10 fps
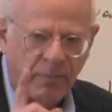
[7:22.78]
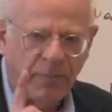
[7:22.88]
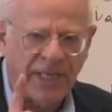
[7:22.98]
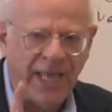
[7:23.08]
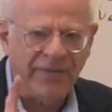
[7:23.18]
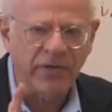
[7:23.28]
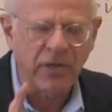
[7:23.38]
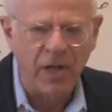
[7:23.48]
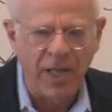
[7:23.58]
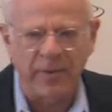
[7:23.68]
but they have in
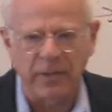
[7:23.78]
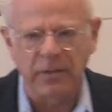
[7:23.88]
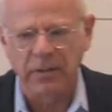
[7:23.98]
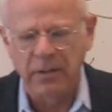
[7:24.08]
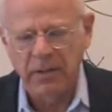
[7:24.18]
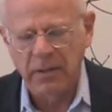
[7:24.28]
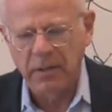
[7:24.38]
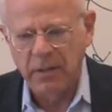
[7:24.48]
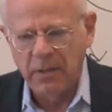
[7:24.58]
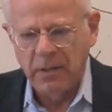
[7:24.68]
common
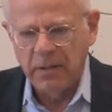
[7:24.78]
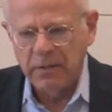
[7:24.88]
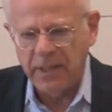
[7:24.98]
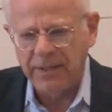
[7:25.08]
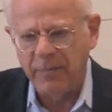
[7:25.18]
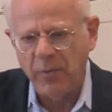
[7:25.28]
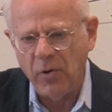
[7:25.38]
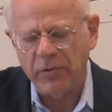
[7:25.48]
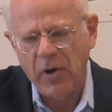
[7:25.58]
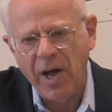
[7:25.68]
that they're
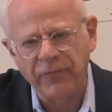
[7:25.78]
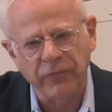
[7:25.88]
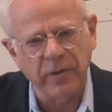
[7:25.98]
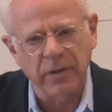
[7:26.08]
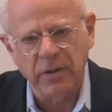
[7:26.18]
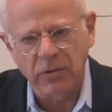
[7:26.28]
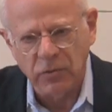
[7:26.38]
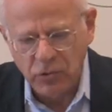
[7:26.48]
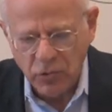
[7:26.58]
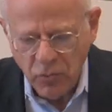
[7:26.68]
both offering
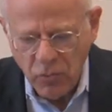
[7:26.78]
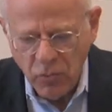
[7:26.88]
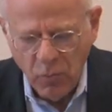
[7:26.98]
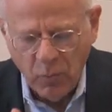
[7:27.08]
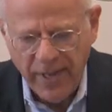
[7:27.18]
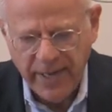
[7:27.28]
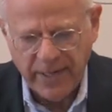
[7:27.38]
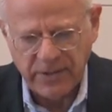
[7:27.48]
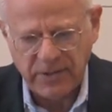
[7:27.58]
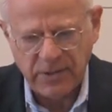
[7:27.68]
two
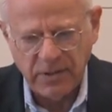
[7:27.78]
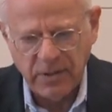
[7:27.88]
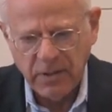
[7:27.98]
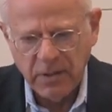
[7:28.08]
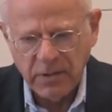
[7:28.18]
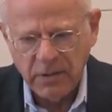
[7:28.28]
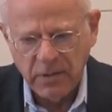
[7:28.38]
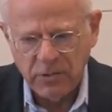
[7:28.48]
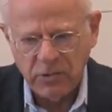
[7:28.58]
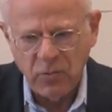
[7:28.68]
ways
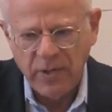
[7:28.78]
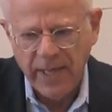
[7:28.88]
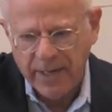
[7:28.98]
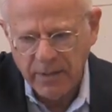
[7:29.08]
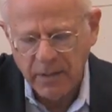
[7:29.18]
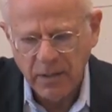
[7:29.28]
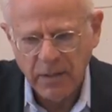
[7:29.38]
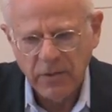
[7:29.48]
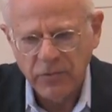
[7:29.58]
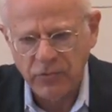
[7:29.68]
to get
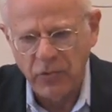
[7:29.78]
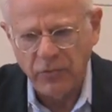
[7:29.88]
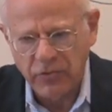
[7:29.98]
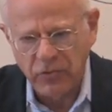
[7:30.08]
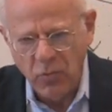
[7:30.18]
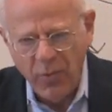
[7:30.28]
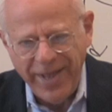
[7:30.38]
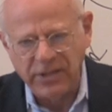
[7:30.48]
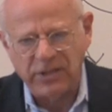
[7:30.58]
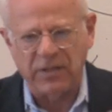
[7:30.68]
truth, two
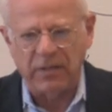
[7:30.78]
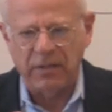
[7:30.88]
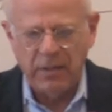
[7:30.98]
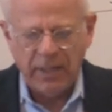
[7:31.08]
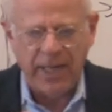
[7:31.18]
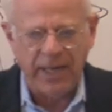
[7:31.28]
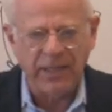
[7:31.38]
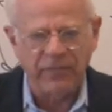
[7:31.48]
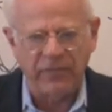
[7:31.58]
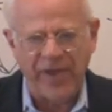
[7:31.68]
ways to kind
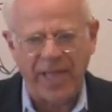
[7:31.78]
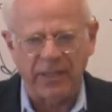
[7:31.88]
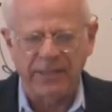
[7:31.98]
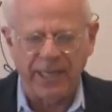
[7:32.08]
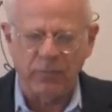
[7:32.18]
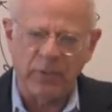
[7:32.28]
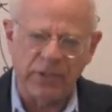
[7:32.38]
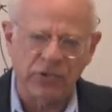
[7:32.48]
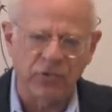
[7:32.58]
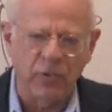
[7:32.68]
of validate what
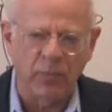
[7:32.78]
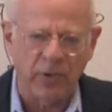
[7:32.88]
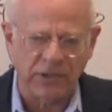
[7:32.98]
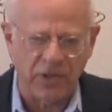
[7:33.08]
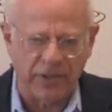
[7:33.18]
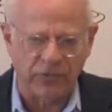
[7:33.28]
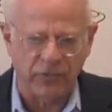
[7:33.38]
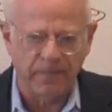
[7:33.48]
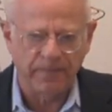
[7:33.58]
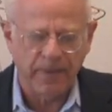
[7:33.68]
is true and what is not true.